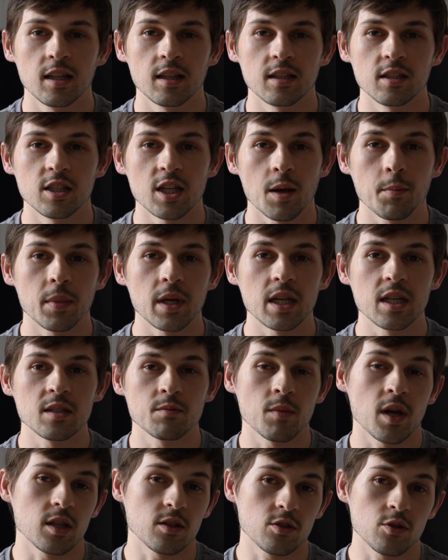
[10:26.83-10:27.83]
the Japanese
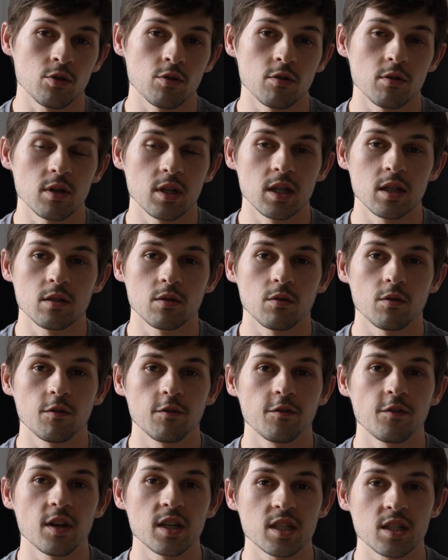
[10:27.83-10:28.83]
matsuris or
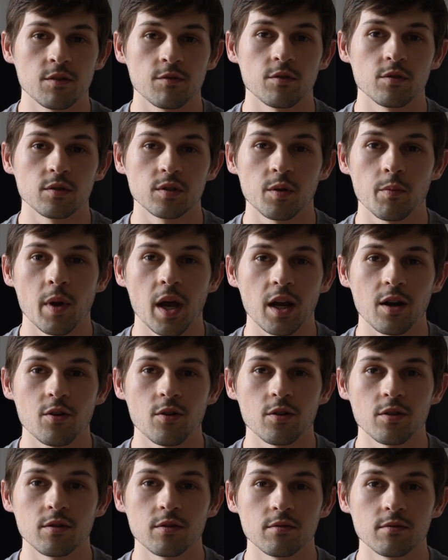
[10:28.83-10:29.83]
festivals are back
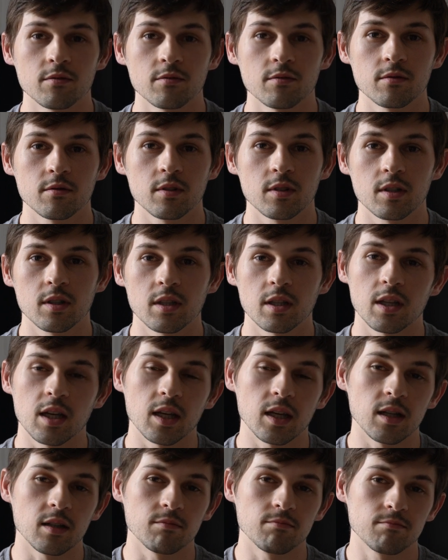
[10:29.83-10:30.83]
on.
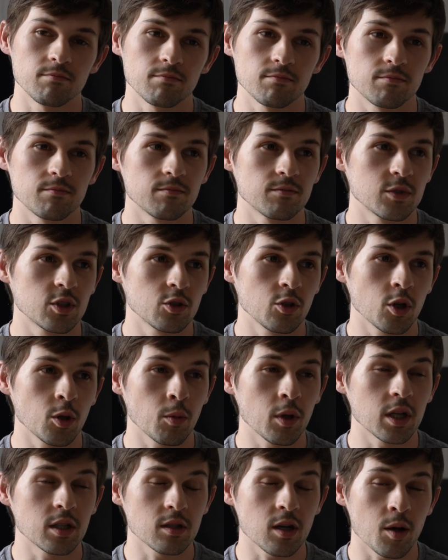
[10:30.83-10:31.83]
They took a
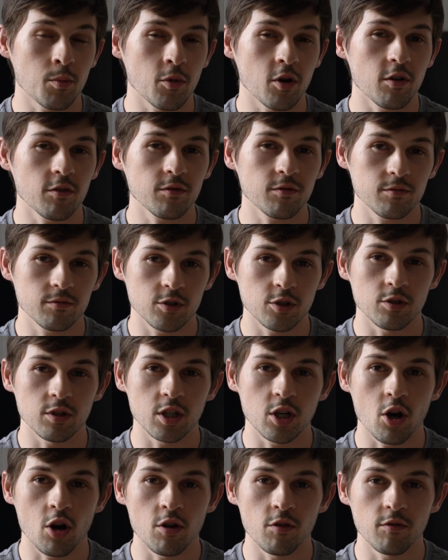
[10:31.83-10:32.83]
bit of time off during
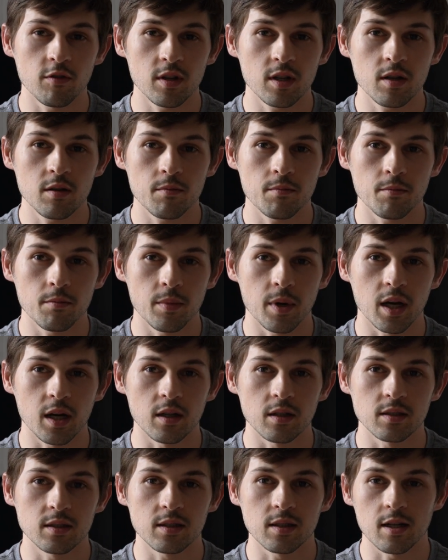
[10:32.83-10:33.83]
COVID,
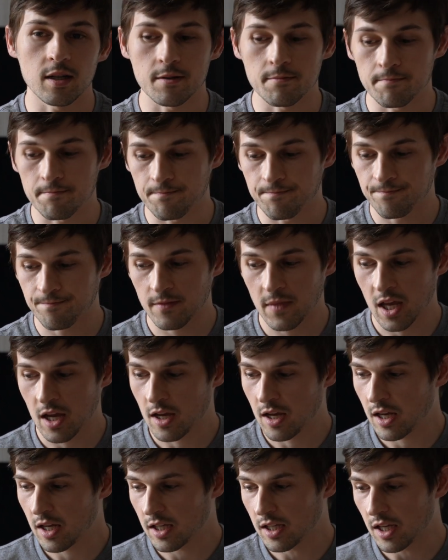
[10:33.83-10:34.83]
but
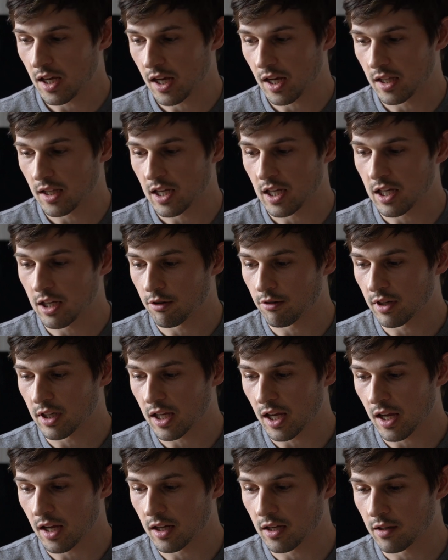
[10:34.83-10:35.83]
yeah, they're here
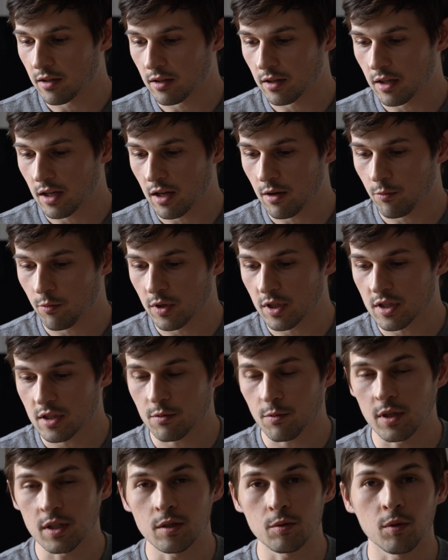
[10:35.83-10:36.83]
again, and we
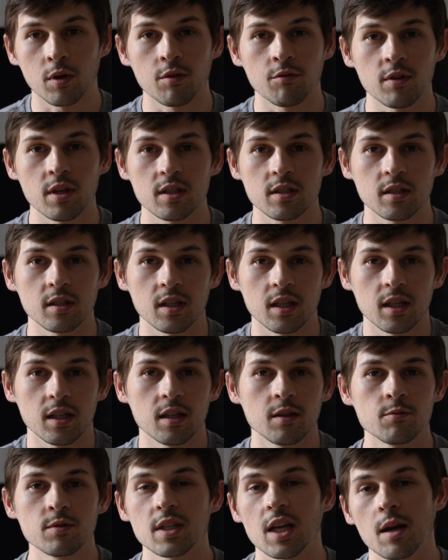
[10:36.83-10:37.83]
just went to one recently,
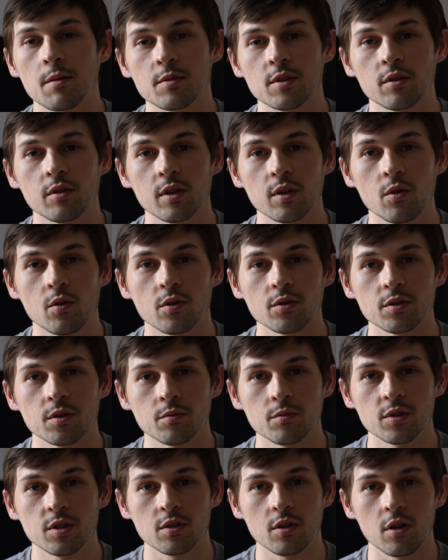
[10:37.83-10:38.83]
and it was absolutely
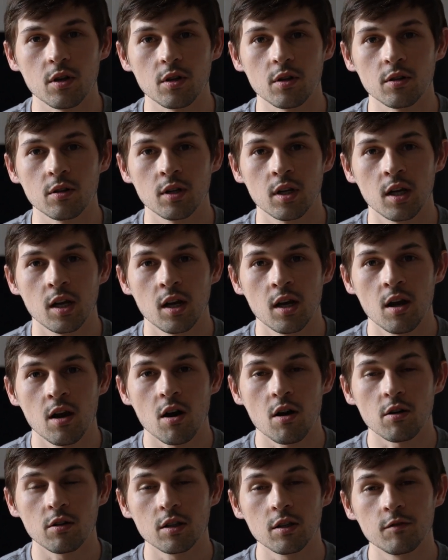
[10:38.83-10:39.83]
awesome. So
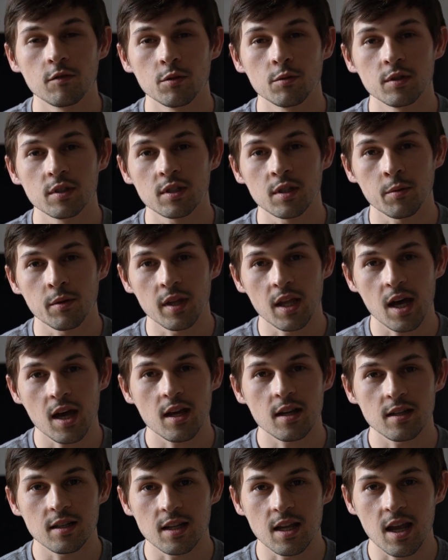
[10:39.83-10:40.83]
I'll leave you with some of
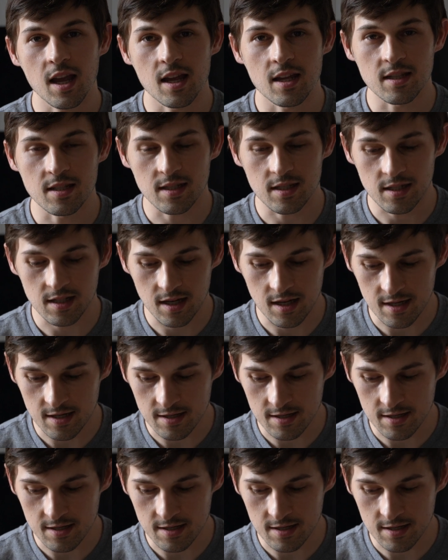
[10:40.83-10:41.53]
that, and